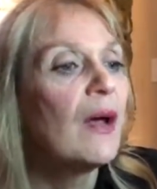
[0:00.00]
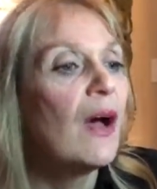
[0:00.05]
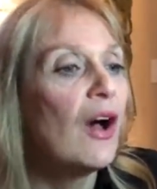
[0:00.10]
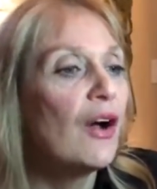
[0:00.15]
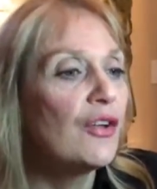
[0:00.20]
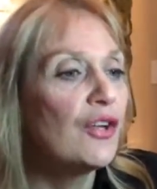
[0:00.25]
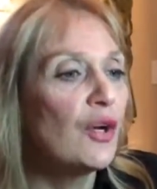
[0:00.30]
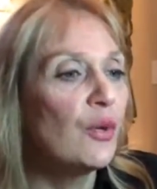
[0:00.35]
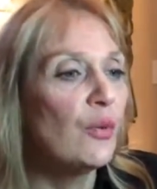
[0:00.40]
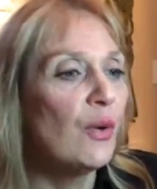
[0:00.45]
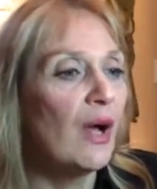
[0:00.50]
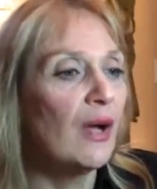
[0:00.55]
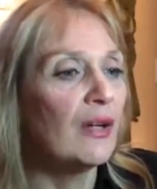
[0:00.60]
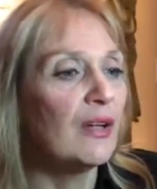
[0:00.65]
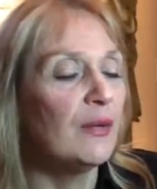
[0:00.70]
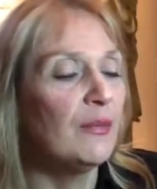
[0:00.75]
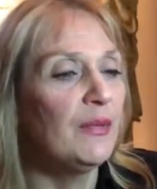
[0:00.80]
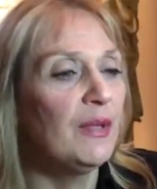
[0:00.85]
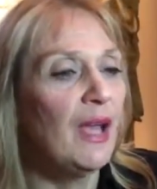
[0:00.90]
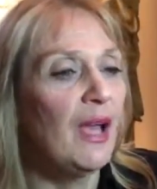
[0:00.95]
Oh, you're
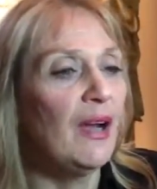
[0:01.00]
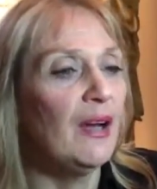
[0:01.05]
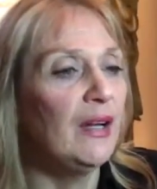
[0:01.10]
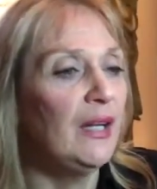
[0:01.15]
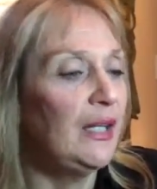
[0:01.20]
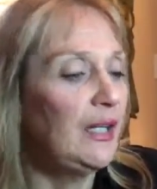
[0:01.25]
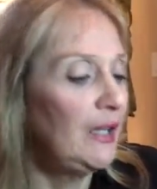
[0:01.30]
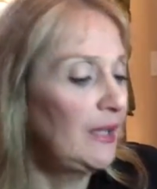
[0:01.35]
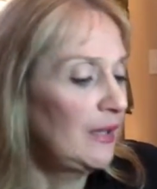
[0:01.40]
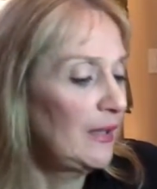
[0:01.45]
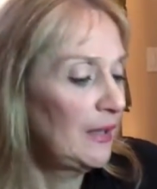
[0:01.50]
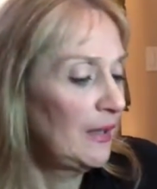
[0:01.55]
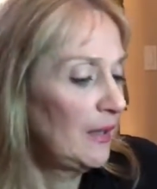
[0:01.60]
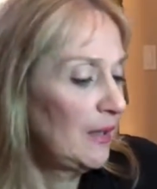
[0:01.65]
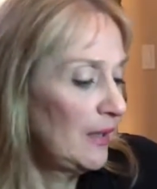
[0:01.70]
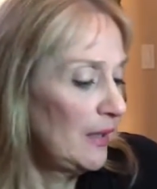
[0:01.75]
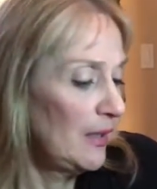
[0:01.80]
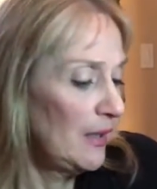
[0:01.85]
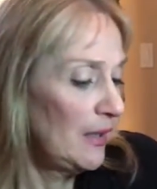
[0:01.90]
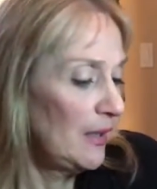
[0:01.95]
welcome, Carrie.
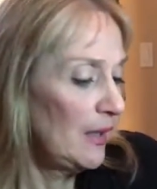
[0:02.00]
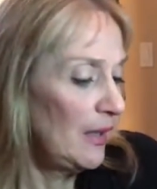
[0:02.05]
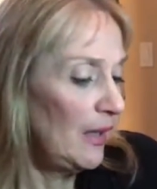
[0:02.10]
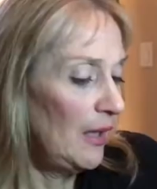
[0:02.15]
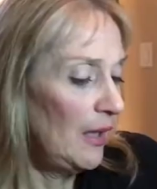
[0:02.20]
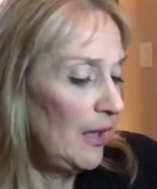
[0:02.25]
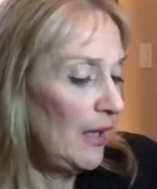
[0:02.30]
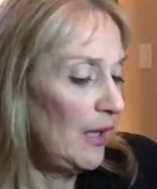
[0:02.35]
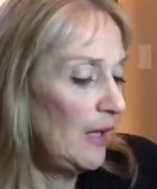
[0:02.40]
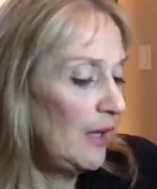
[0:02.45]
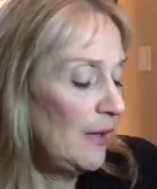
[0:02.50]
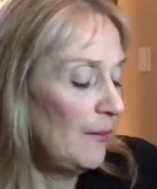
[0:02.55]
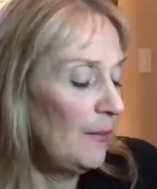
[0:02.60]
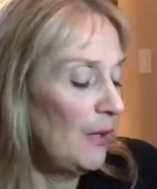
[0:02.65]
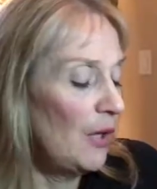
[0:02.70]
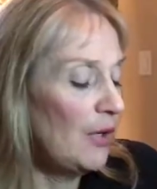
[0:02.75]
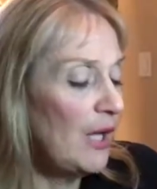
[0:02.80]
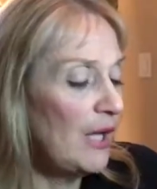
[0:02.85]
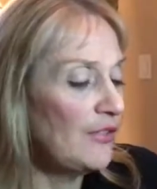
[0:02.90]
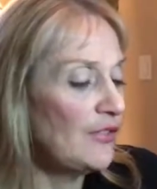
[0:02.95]

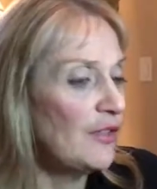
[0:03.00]
Okay,